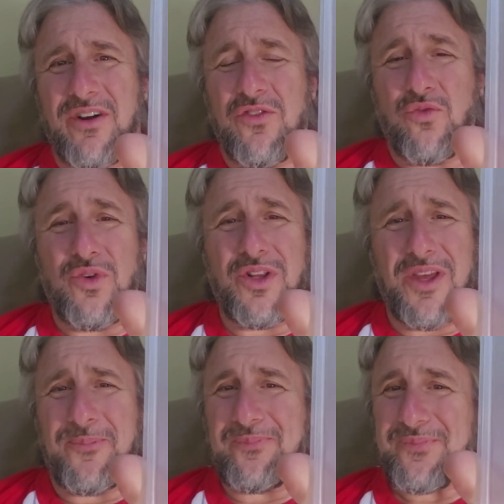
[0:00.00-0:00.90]
It's
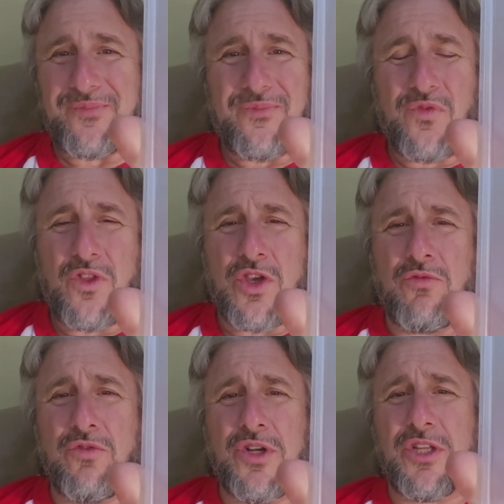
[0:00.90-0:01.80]
really,
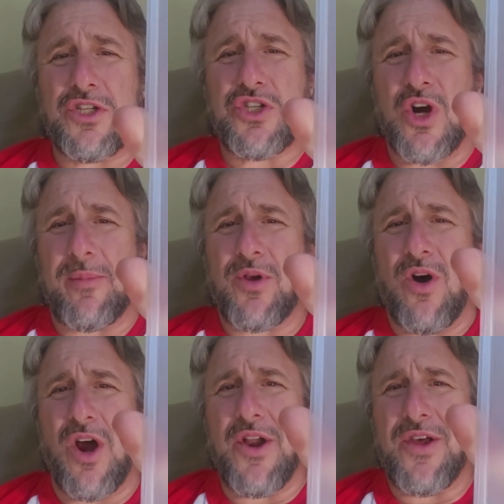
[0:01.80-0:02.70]
really sharp
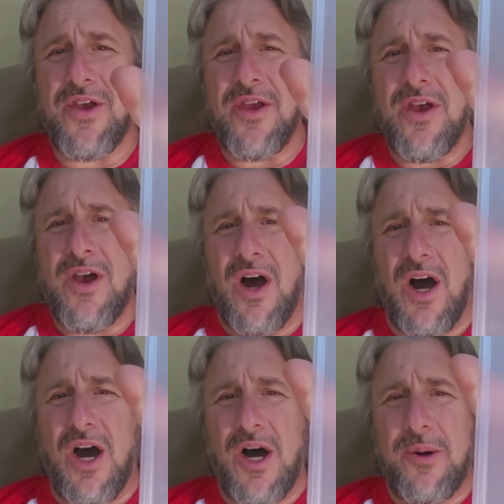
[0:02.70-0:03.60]
card.
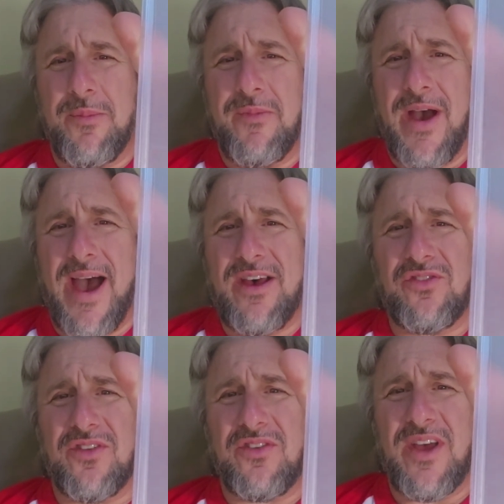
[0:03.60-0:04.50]

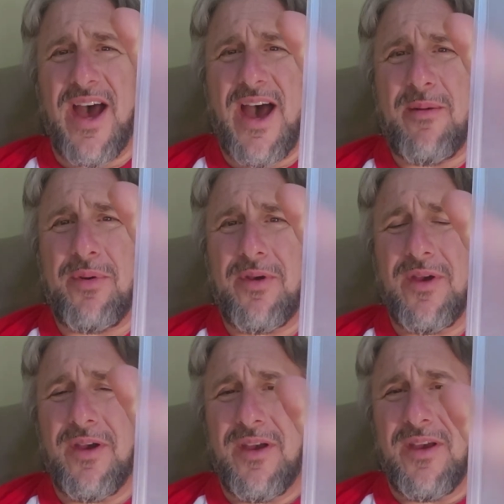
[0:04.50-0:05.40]
Has the tab.
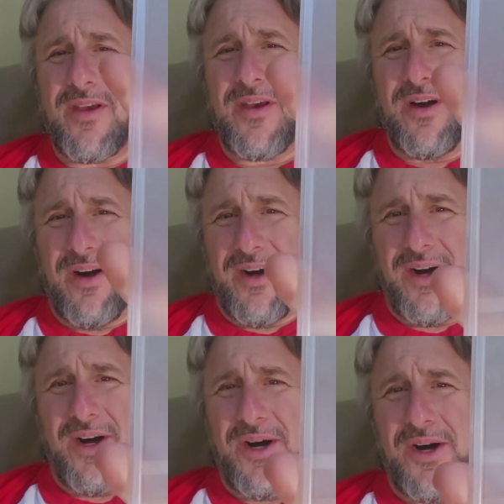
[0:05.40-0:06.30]

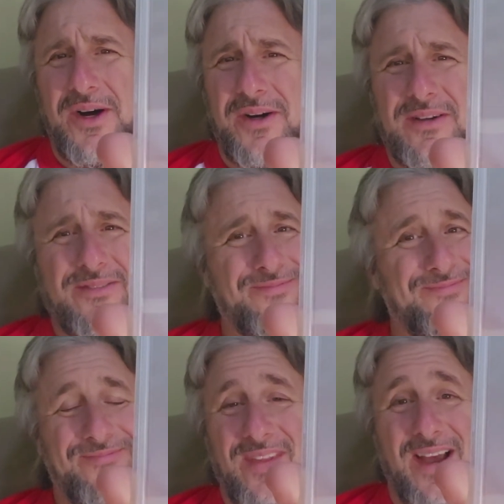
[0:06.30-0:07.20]

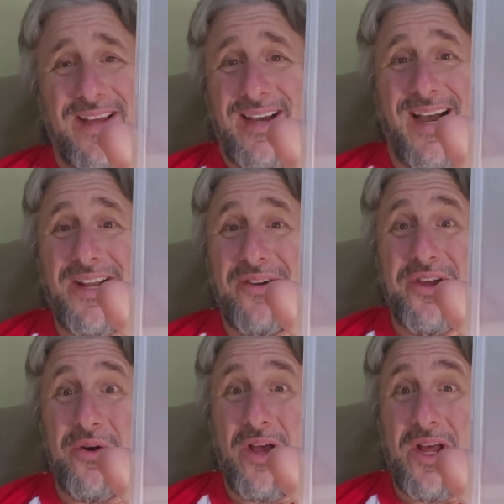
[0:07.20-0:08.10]
I don't
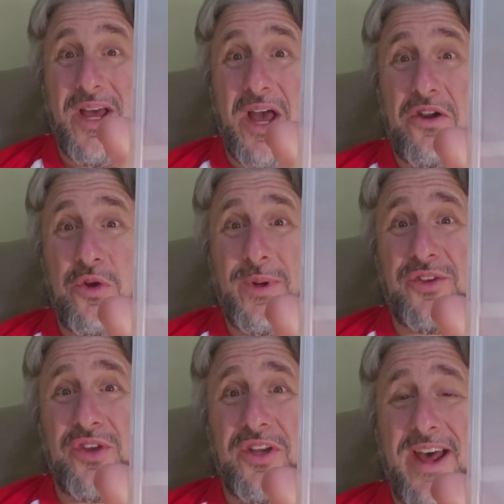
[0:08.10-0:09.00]
know. I don't know what
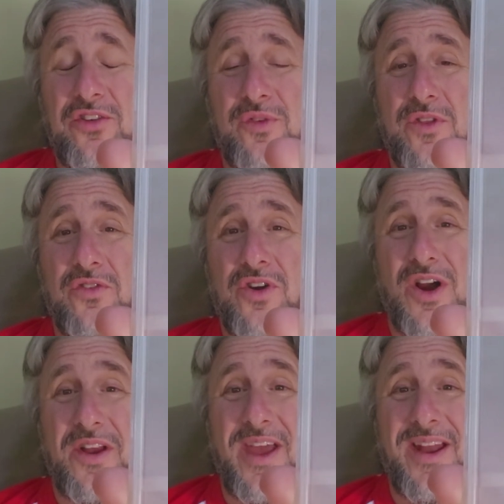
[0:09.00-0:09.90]
else I could ask for this
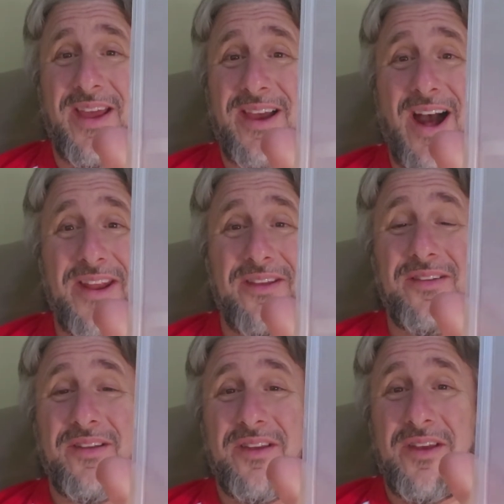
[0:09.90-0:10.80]
card, and I got it,
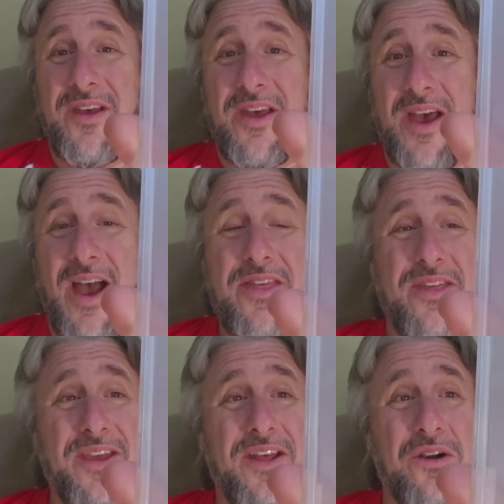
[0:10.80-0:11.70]
I
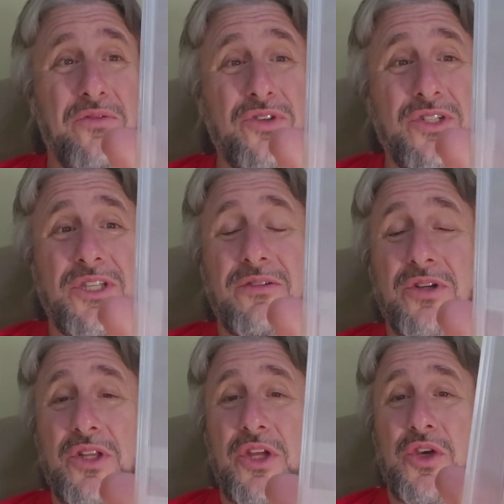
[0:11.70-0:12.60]
think, at a really,
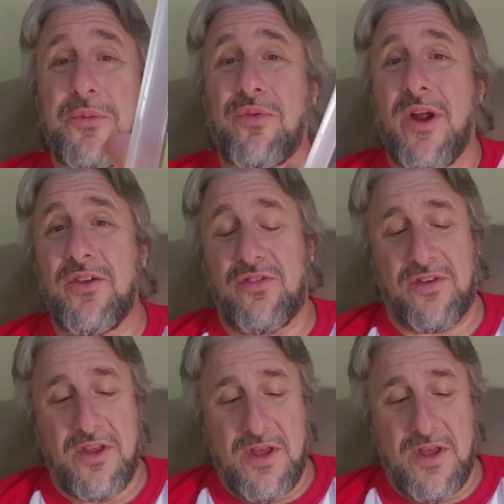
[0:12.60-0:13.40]
really good price.